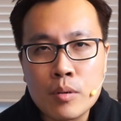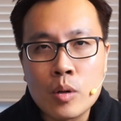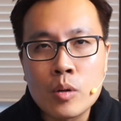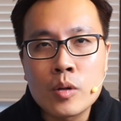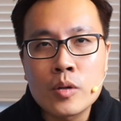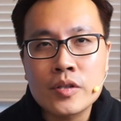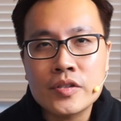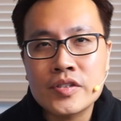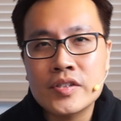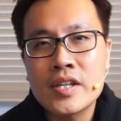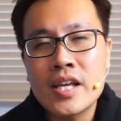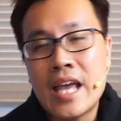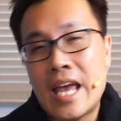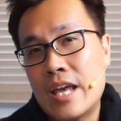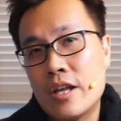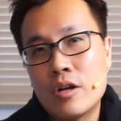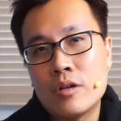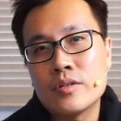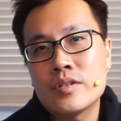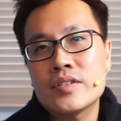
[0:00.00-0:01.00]
books
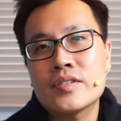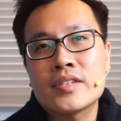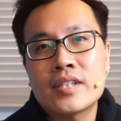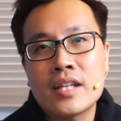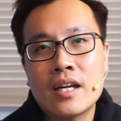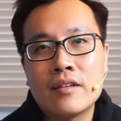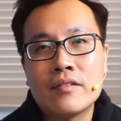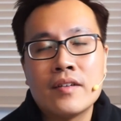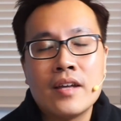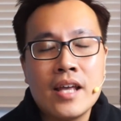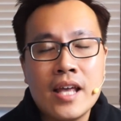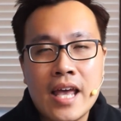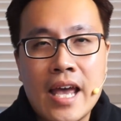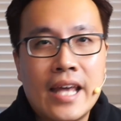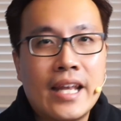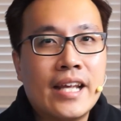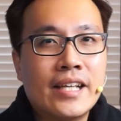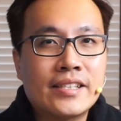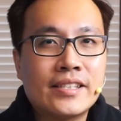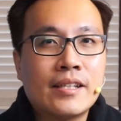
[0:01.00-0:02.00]
and all this stuff.
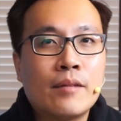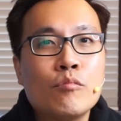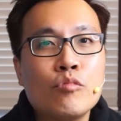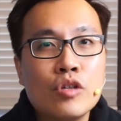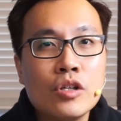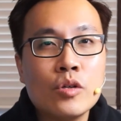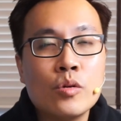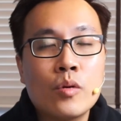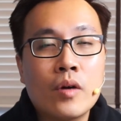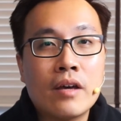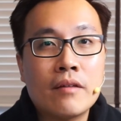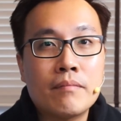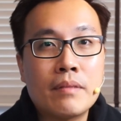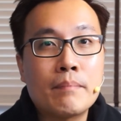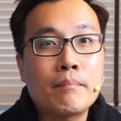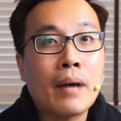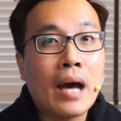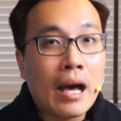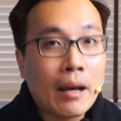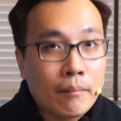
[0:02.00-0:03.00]
And as someone who have
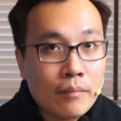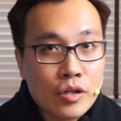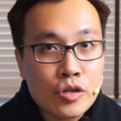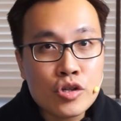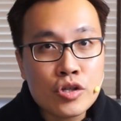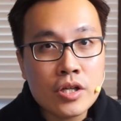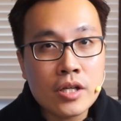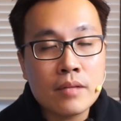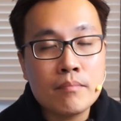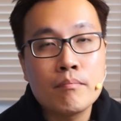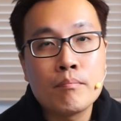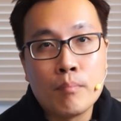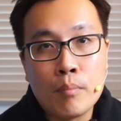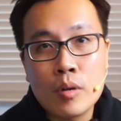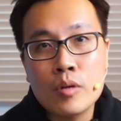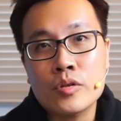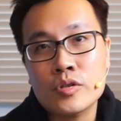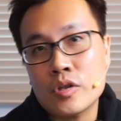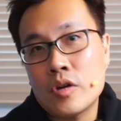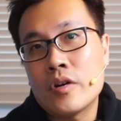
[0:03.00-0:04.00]
been publishing
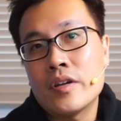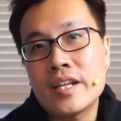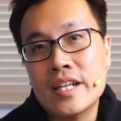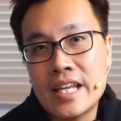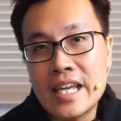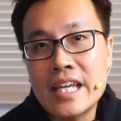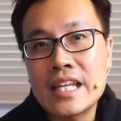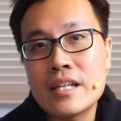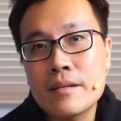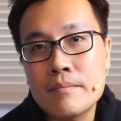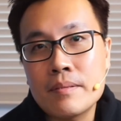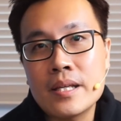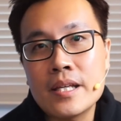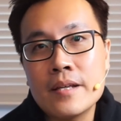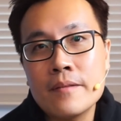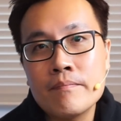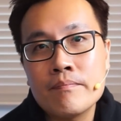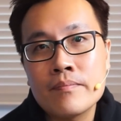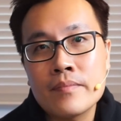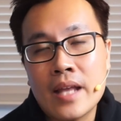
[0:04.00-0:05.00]
books on
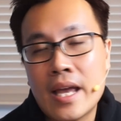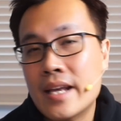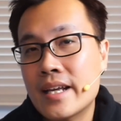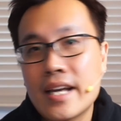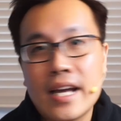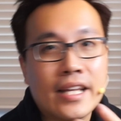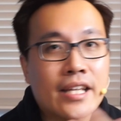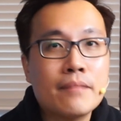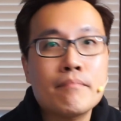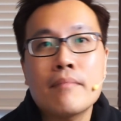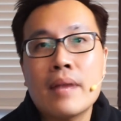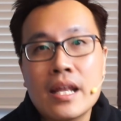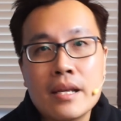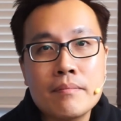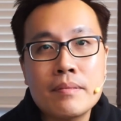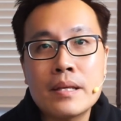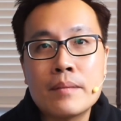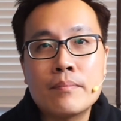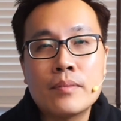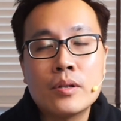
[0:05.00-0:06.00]
KDP and guiding many
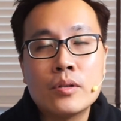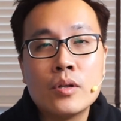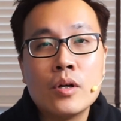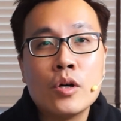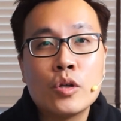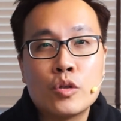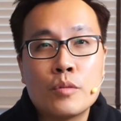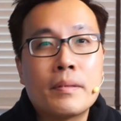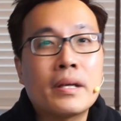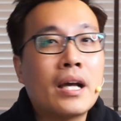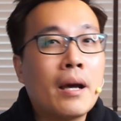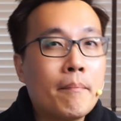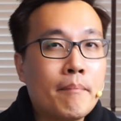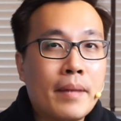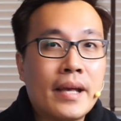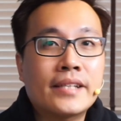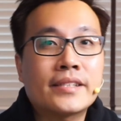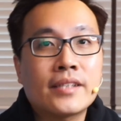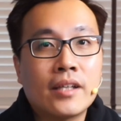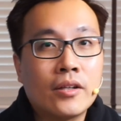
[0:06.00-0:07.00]
people to become
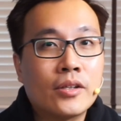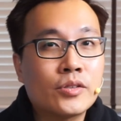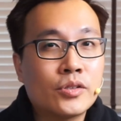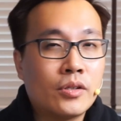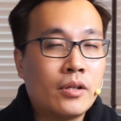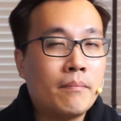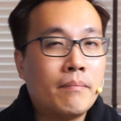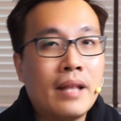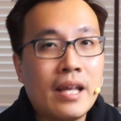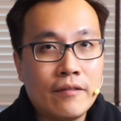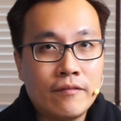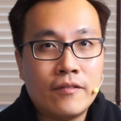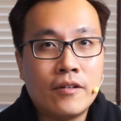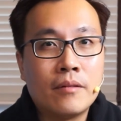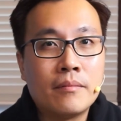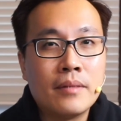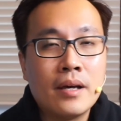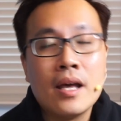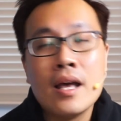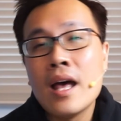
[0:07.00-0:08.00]
bestsellers on the
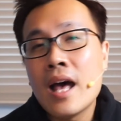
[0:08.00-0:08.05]
platform,